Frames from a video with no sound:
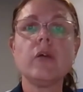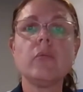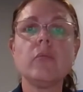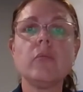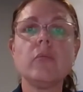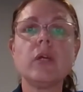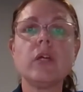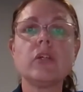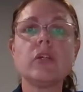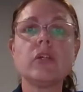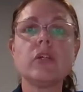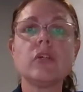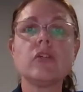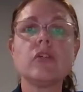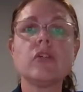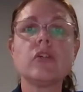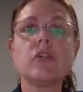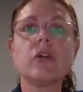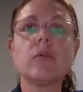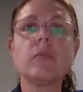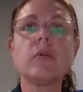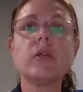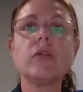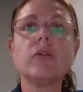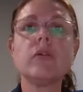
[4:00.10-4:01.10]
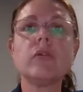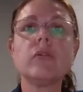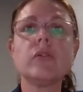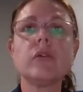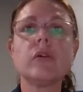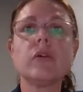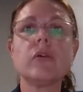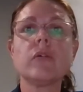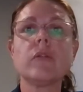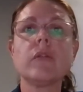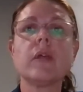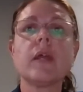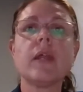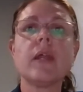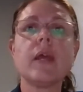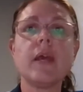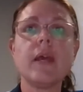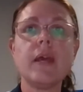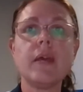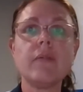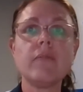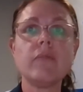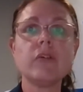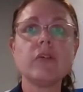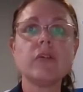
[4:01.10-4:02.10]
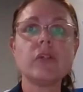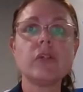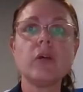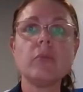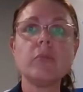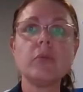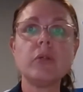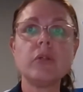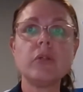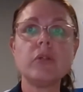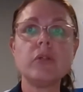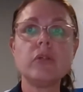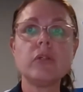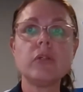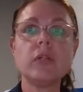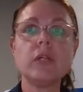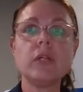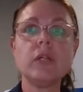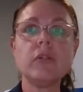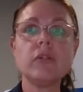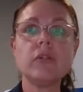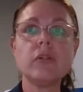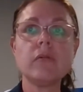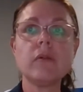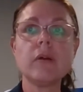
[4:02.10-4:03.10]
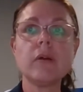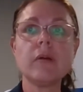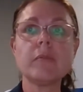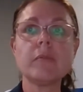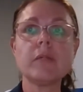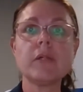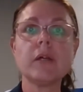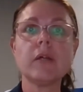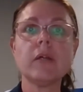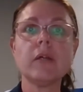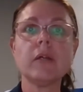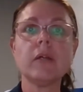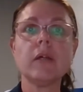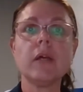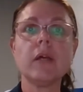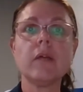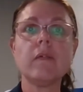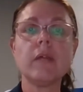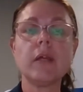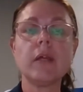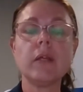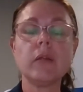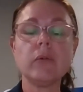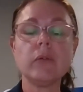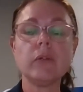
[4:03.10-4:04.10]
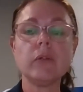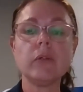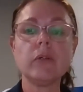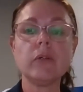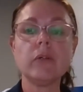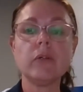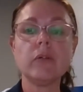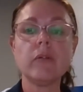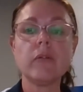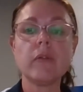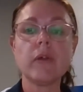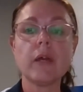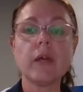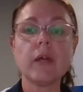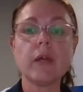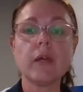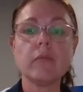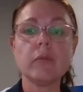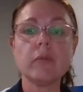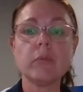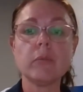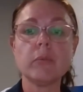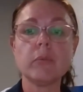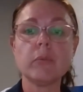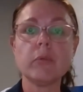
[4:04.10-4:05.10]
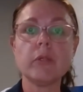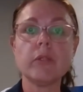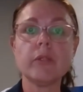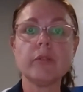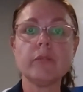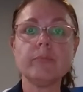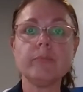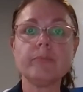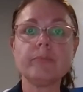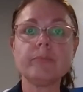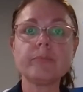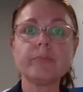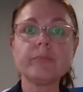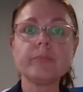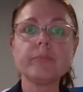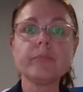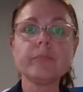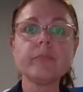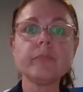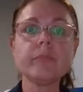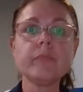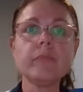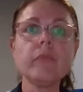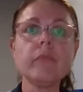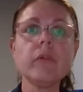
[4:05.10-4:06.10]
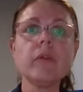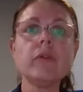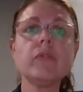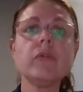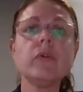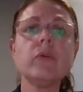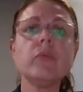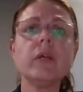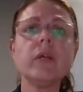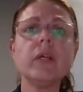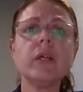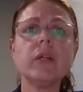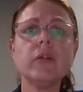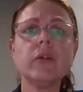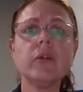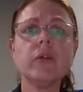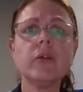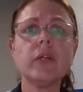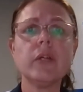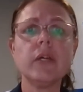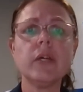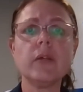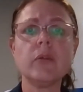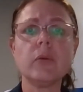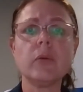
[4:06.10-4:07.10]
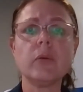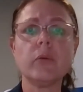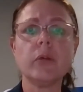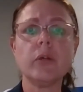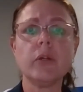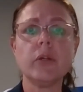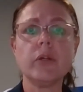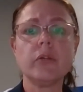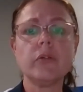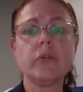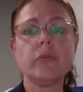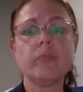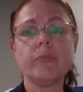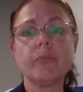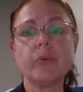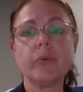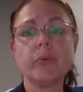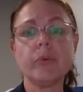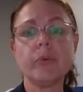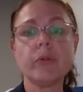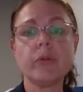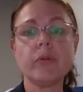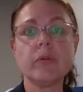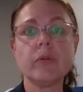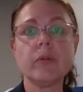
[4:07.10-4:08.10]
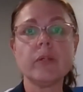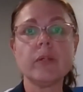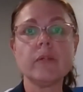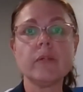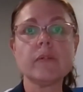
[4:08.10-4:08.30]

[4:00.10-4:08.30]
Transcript: are just showing your dog that every time you use your interrupter and they look at you, they are rewarded. So we are loading the word or the noise.